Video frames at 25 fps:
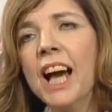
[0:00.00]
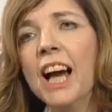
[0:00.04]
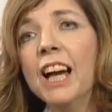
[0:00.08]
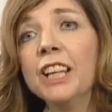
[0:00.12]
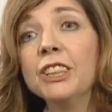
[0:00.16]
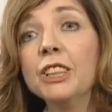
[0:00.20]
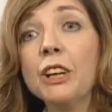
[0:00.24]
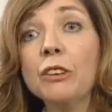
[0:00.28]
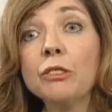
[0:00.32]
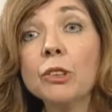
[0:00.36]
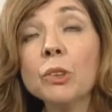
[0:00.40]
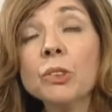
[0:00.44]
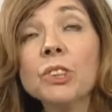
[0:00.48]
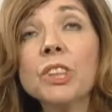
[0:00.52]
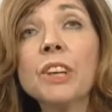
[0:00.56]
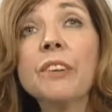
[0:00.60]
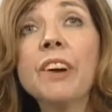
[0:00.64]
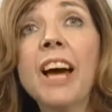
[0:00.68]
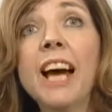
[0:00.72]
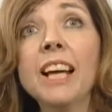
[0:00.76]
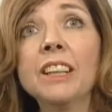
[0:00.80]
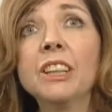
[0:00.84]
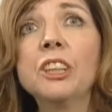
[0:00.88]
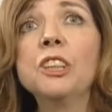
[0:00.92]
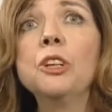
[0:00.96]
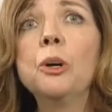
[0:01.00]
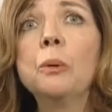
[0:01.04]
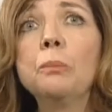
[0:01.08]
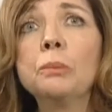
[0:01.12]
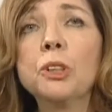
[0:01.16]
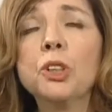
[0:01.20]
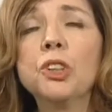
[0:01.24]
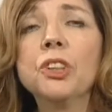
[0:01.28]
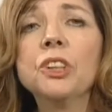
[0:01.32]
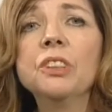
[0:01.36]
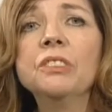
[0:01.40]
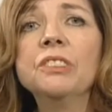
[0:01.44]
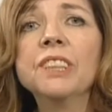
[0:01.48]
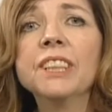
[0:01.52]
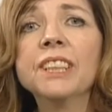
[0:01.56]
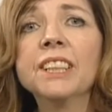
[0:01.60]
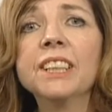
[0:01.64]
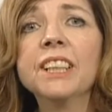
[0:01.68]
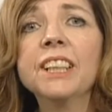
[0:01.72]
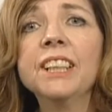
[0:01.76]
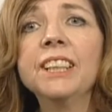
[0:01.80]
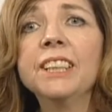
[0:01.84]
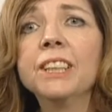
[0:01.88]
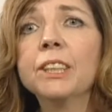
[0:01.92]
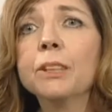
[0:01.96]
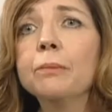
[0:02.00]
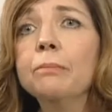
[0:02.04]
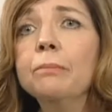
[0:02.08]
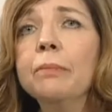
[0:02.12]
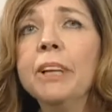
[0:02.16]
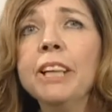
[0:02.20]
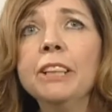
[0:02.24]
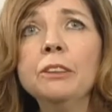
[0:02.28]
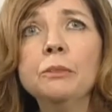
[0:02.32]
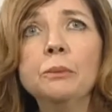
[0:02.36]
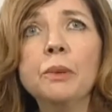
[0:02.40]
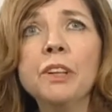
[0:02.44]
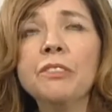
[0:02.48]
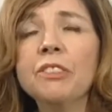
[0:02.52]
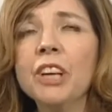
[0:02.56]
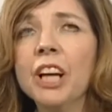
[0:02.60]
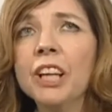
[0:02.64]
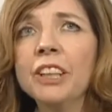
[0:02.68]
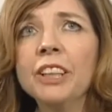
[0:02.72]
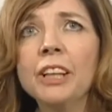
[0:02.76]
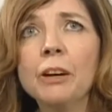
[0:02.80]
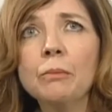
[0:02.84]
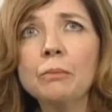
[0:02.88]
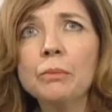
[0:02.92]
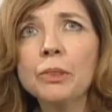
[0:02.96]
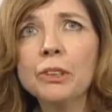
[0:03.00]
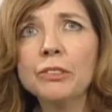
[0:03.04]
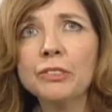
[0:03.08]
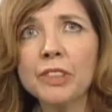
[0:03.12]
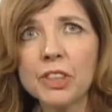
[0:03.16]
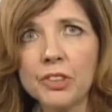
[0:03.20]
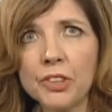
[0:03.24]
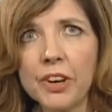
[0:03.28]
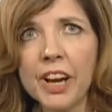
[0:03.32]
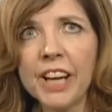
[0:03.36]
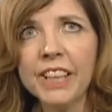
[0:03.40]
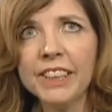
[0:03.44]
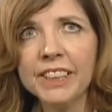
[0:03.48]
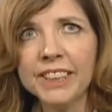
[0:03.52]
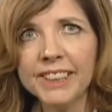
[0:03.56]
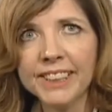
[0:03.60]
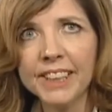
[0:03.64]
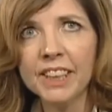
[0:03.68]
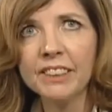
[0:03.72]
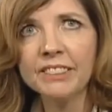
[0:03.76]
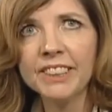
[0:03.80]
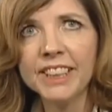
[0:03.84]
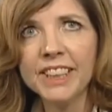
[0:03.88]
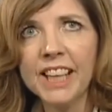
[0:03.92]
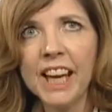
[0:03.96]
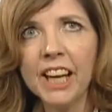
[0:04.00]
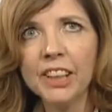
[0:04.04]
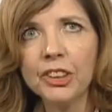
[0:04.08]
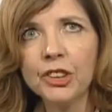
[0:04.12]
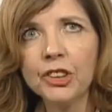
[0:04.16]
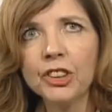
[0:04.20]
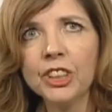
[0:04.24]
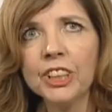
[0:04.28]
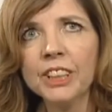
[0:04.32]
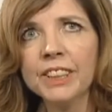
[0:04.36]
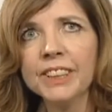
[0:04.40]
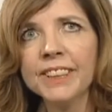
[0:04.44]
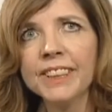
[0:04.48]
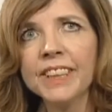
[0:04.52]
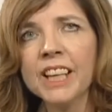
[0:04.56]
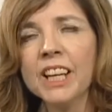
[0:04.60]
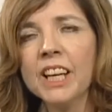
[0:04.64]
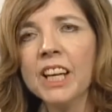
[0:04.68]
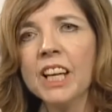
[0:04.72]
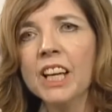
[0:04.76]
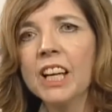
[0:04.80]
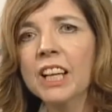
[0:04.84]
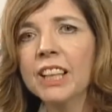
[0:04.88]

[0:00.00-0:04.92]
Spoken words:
and I've also had the opportunity to meet with a number of the trade associations.